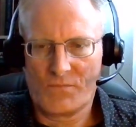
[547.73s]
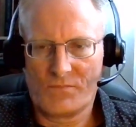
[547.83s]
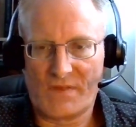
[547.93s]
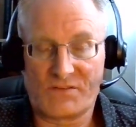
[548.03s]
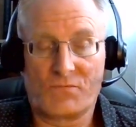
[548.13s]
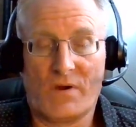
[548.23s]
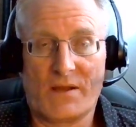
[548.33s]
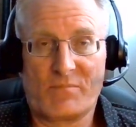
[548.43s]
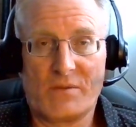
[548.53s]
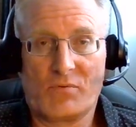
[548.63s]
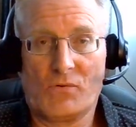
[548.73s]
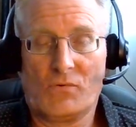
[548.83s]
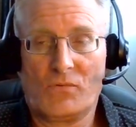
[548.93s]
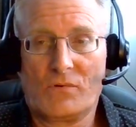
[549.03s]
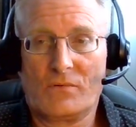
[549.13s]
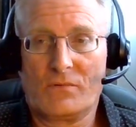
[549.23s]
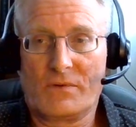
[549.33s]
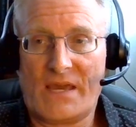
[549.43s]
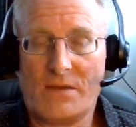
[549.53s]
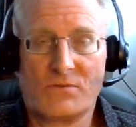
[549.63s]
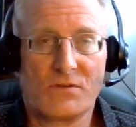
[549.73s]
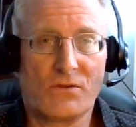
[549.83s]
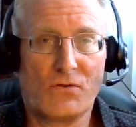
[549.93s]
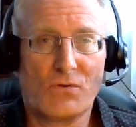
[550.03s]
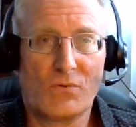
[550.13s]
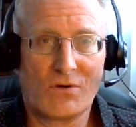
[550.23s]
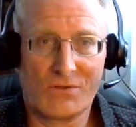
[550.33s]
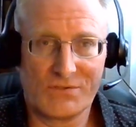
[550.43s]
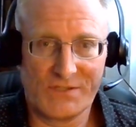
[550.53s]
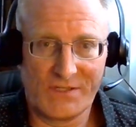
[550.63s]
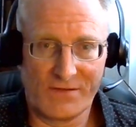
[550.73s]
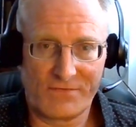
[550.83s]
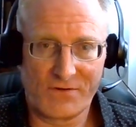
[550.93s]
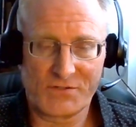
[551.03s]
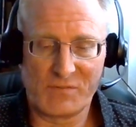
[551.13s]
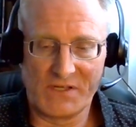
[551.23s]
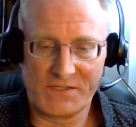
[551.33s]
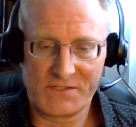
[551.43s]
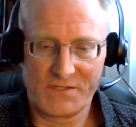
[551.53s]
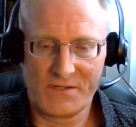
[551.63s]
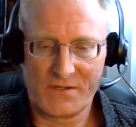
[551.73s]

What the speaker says: That's why people came to the New World in the first place.